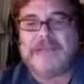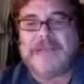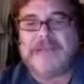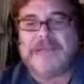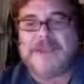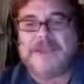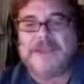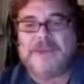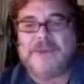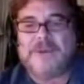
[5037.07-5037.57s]

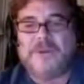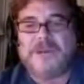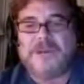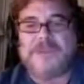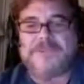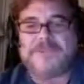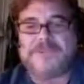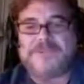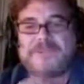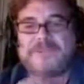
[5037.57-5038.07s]
AU and
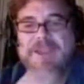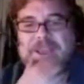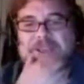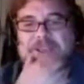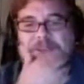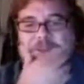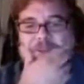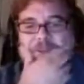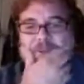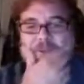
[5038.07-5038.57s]
has a
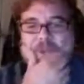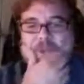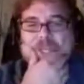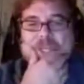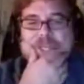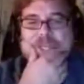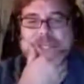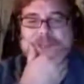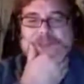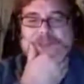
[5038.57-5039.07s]
size
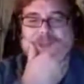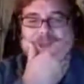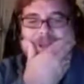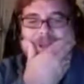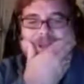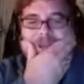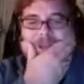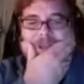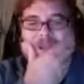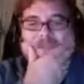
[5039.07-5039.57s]
between,
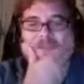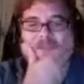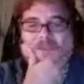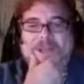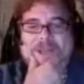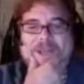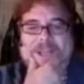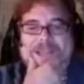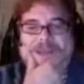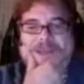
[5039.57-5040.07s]
it's
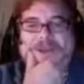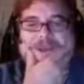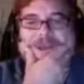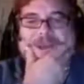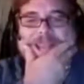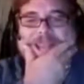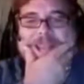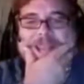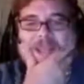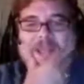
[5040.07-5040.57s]
about
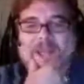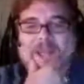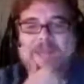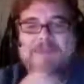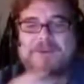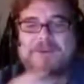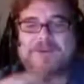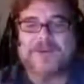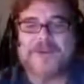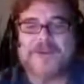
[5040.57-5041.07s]
880
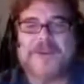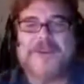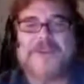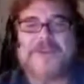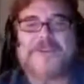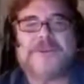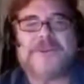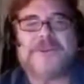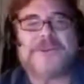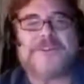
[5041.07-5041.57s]
kilometers.
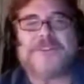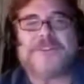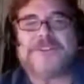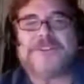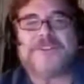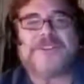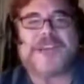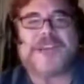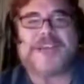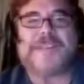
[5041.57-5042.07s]
So this is the
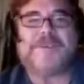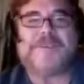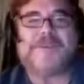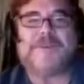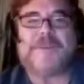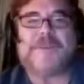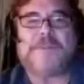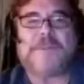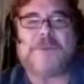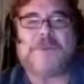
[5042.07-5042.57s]

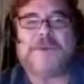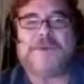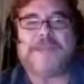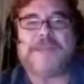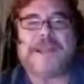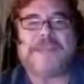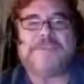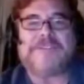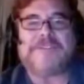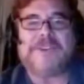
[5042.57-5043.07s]
scientific report
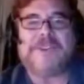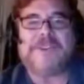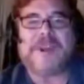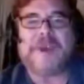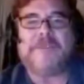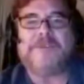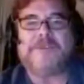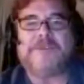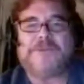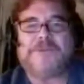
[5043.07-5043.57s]
that actually
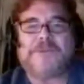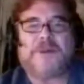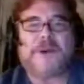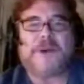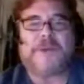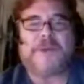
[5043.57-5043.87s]
comes from...